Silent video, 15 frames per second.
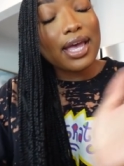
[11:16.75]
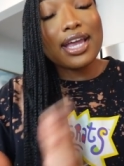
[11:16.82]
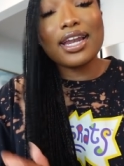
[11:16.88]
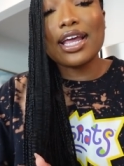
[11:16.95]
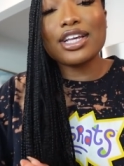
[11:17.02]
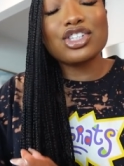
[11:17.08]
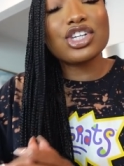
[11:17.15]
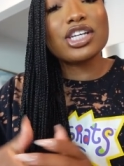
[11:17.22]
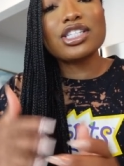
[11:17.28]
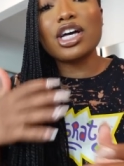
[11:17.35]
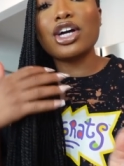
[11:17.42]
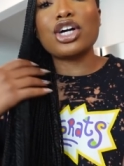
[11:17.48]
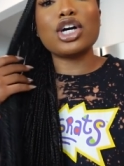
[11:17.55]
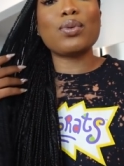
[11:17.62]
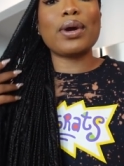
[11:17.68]
And it's just a
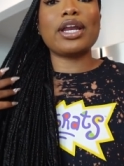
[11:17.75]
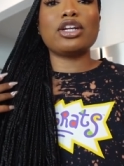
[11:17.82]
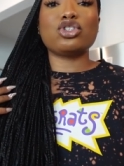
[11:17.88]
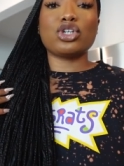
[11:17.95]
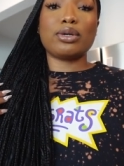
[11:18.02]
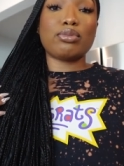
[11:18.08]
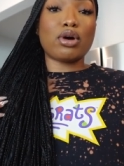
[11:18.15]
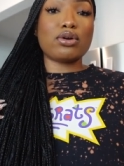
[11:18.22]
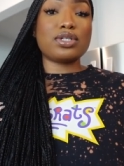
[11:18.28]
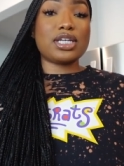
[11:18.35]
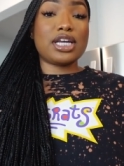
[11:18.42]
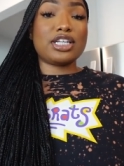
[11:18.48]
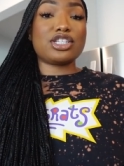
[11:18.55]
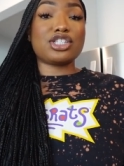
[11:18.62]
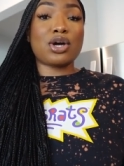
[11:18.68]
good way to drink
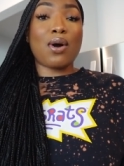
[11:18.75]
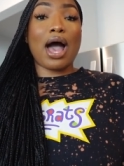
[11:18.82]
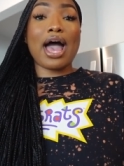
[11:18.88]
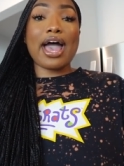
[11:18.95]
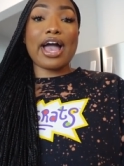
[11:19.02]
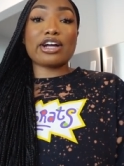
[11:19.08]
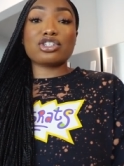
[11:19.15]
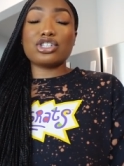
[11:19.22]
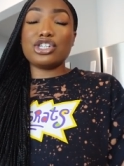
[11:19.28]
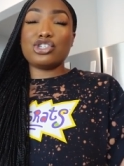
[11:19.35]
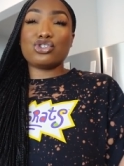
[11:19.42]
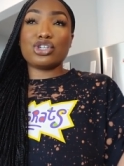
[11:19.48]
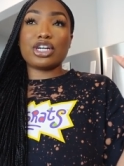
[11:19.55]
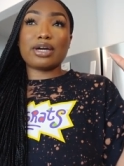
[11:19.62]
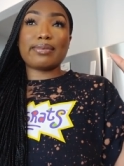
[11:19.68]
protein. So I actually
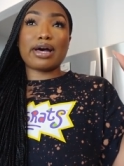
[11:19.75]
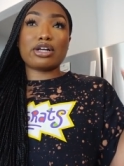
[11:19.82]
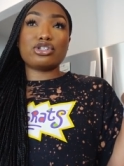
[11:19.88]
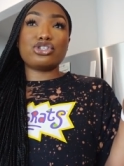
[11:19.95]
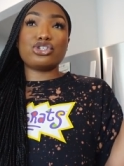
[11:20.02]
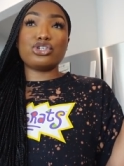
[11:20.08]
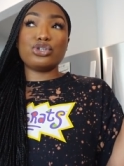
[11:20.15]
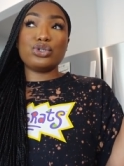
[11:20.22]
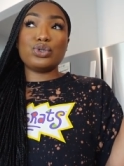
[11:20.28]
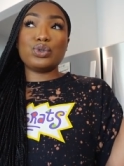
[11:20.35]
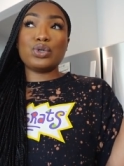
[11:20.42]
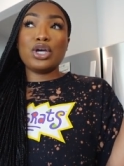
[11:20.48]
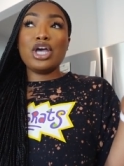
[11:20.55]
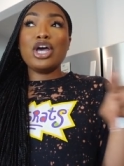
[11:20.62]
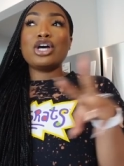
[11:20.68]
drink about
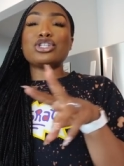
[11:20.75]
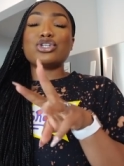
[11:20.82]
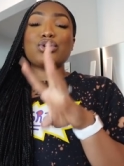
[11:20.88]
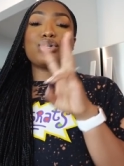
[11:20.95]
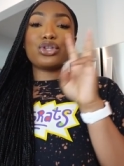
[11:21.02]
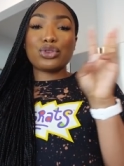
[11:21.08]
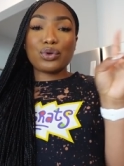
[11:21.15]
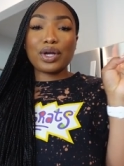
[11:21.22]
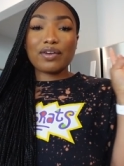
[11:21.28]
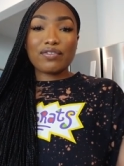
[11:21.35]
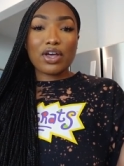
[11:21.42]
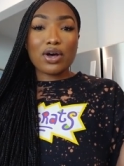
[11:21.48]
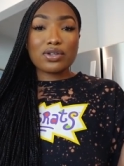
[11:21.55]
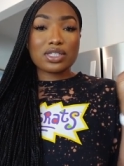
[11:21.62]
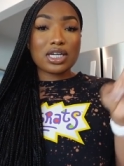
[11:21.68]
two, two to three of
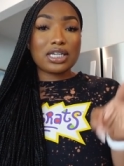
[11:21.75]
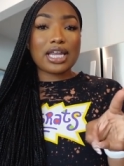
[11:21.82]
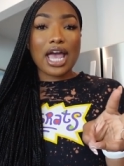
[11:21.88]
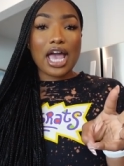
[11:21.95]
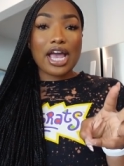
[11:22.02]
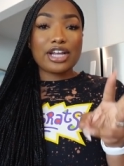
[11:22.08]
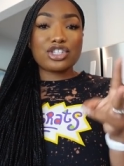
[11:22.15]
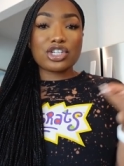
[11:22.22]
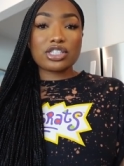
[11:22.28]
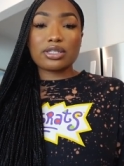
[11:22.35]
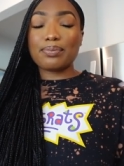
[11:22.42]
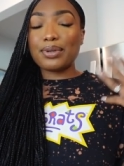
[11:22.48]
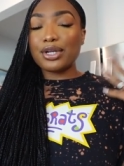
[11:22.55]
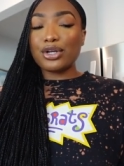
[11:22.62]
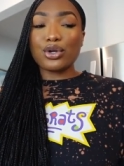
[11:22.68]
those a day, just
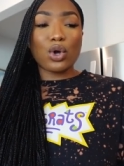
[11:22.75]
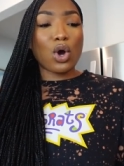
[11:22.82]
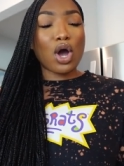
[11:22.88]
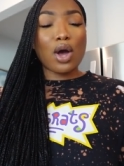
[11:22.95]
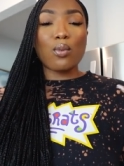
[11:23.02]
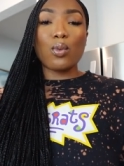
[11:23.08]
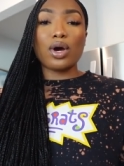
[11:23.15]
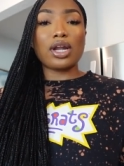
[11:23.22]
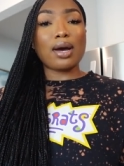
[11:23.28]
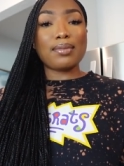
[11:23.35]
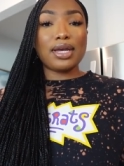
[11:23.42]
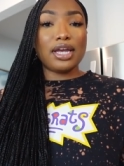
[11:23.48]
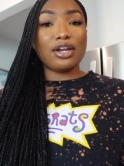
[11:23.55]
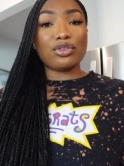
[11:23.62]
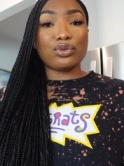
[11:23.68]
depending on what
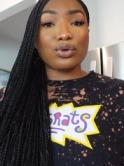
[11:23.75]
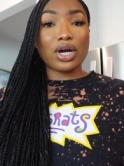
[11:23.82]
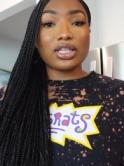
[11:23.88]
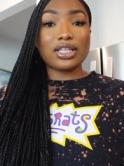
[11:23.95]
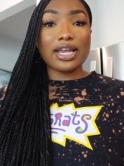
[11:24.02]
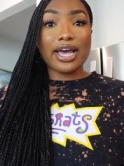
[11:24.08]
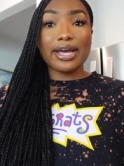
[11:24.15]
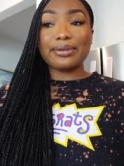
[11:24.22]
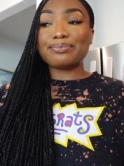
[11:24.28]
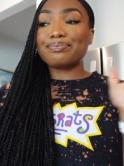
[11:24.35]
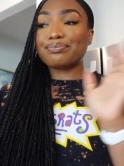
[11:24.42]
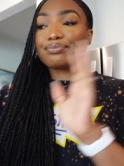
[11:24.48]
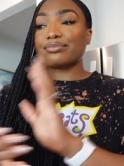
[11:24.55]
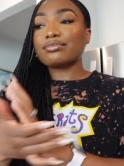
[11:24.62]
I'm eating throughout the day.